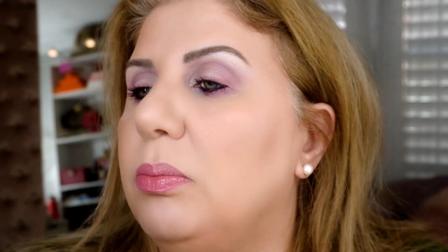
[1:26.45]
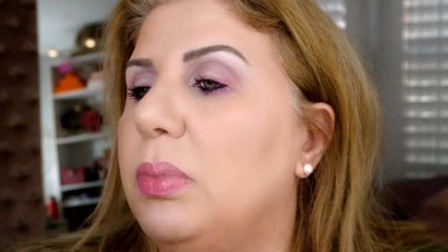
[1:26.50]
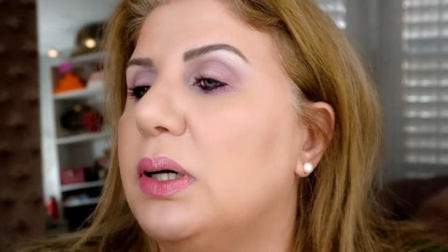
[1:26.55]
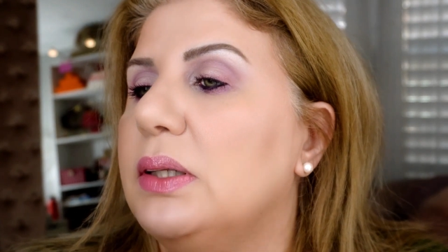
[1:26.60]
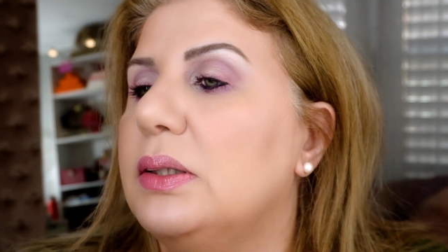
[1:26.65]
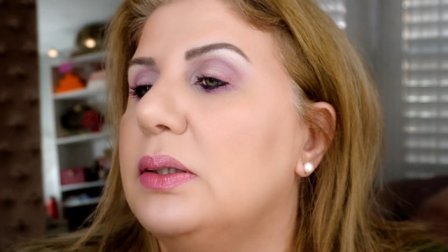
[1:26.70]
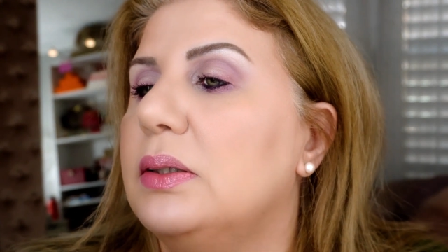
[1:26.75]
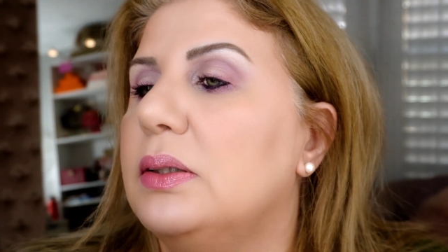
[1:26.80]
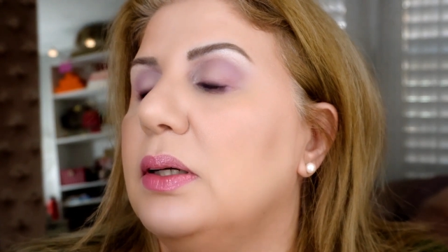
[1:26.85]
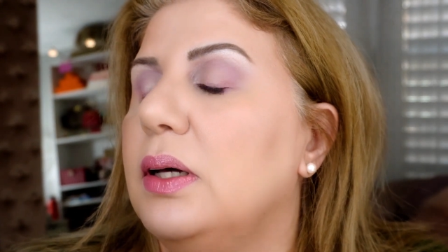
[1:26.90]

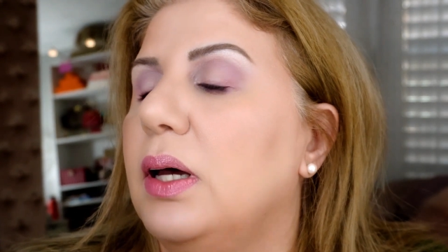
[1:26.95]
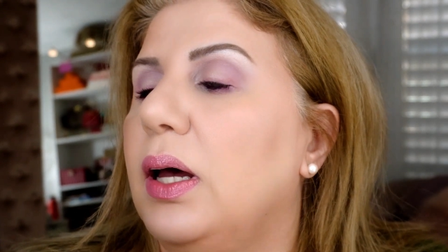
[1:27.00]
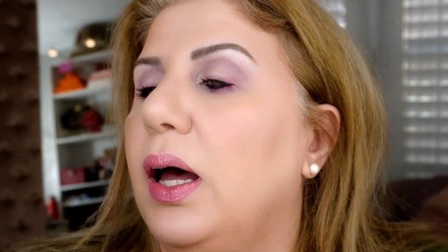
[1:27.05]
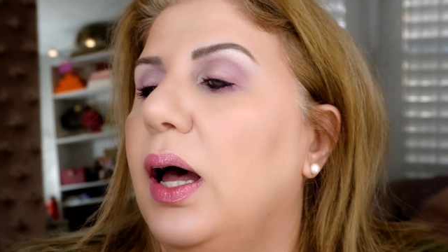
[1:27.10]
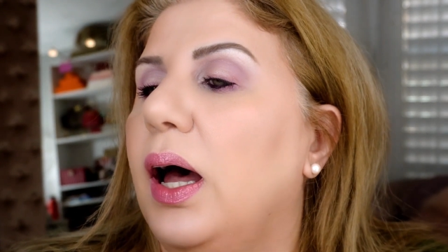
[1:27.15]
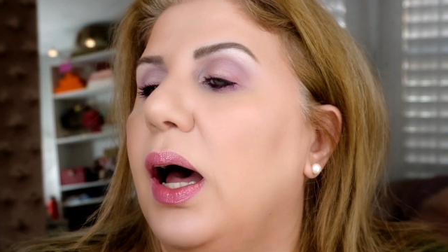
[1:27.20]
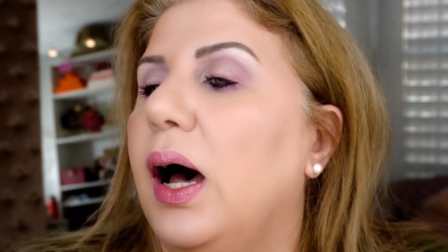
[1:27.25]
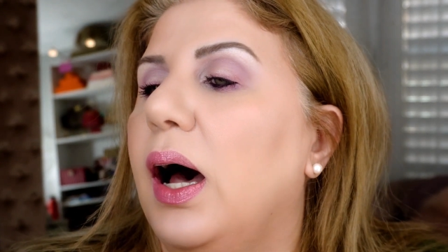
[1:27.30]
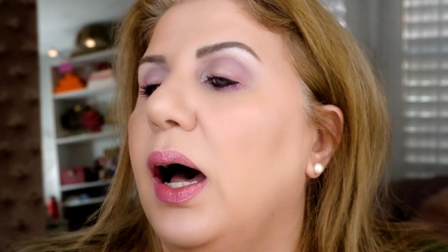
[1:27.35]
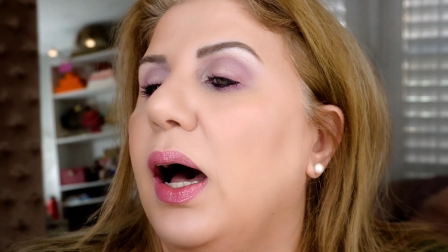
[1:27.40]
but
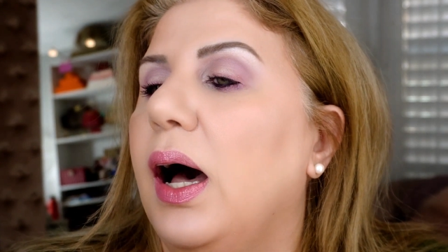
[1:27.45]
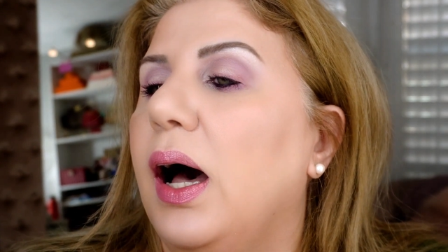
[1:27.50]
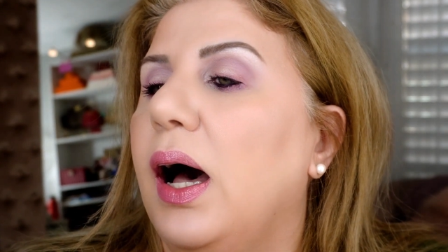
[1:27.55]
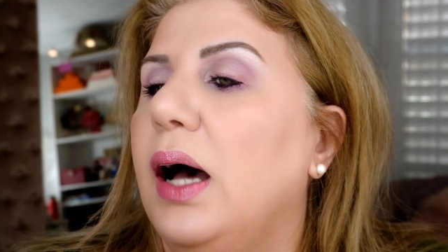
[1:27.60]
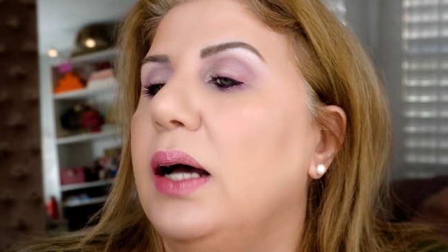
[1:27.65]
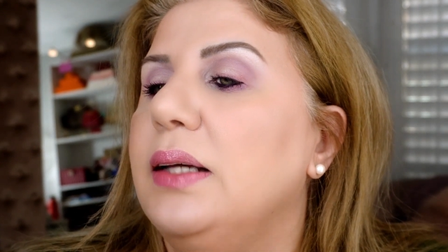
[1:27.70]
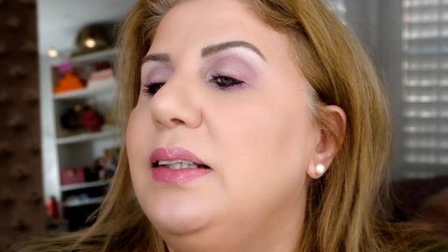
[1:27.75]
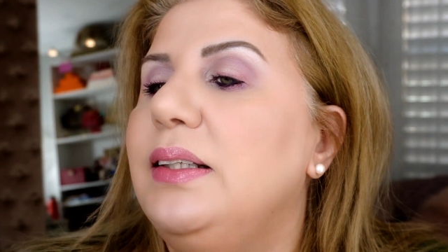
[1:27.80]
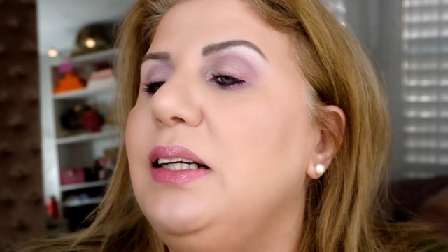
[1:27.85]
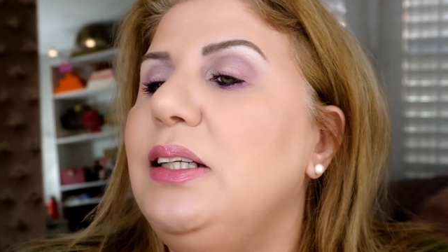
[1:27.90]

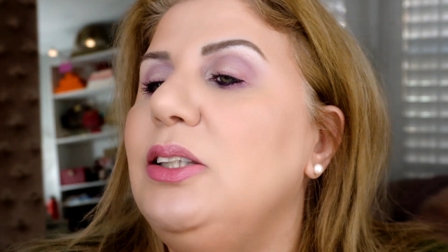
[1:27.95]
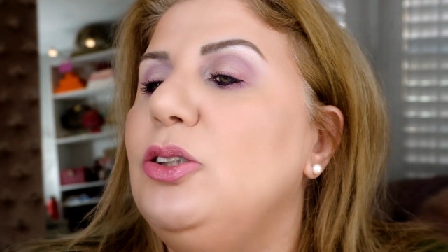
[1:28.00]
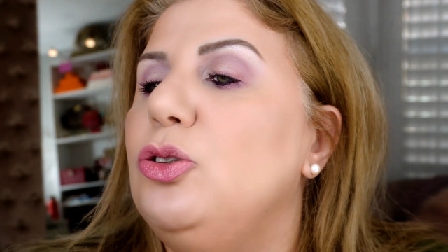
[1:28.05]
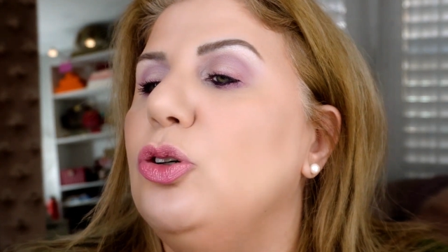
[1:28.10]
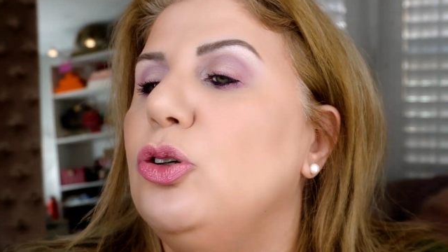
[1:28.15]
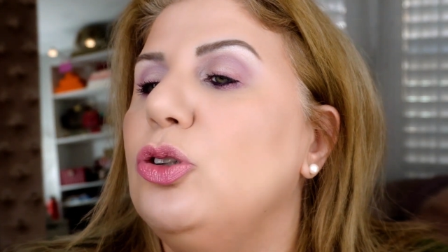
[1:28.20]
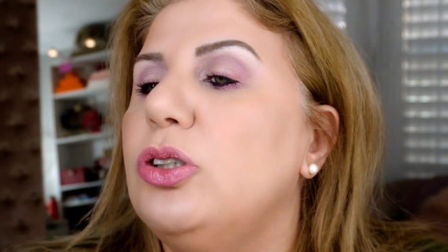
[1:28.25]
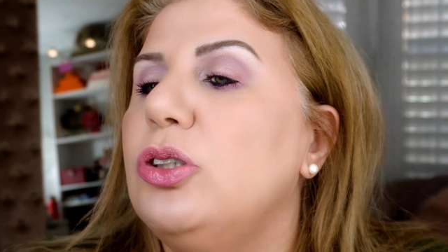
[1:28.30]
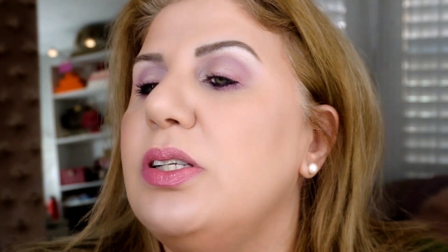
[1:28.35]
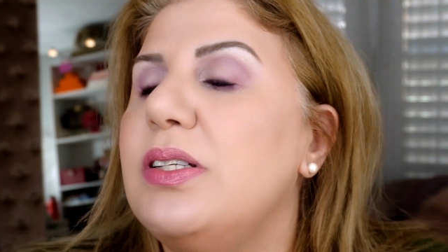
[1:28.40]
I didn't
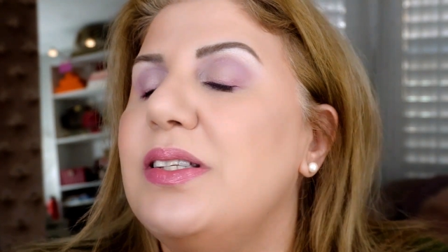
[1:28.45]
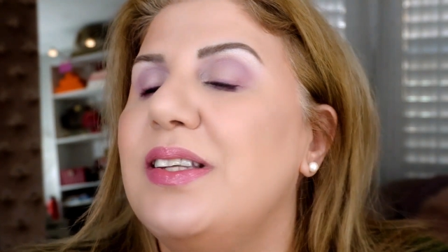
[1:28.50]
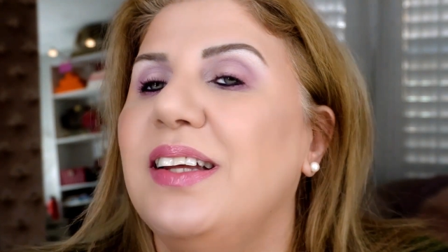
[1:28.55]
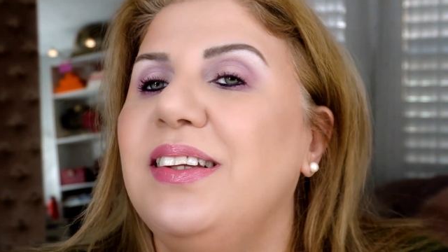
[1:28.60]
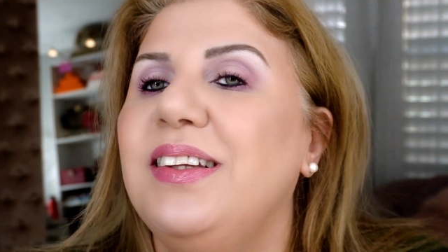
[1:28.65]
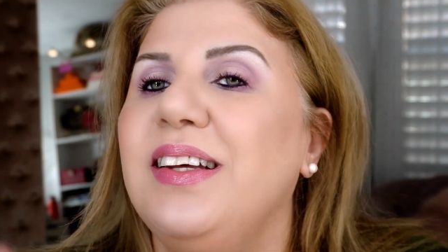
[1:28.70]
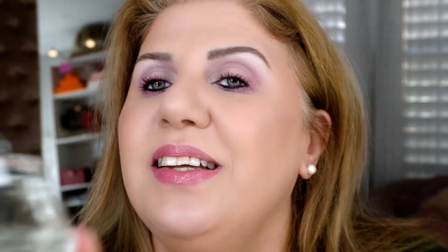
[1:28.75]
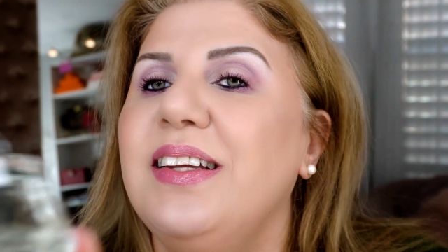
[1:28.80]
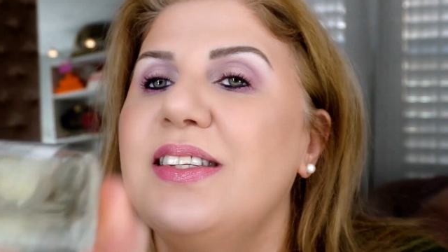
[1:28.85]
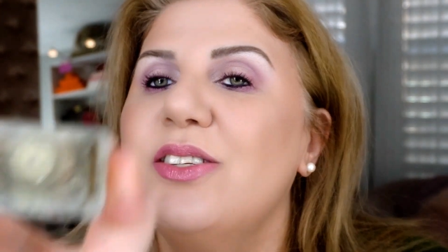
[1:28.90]
notice
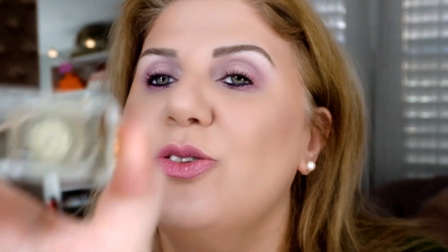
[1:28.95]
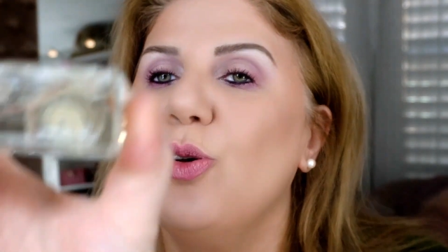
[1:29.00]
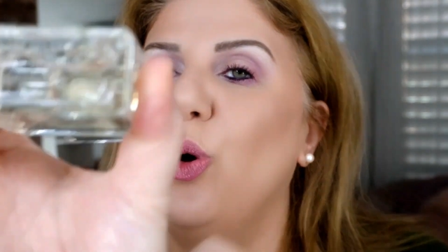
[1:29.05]
that it's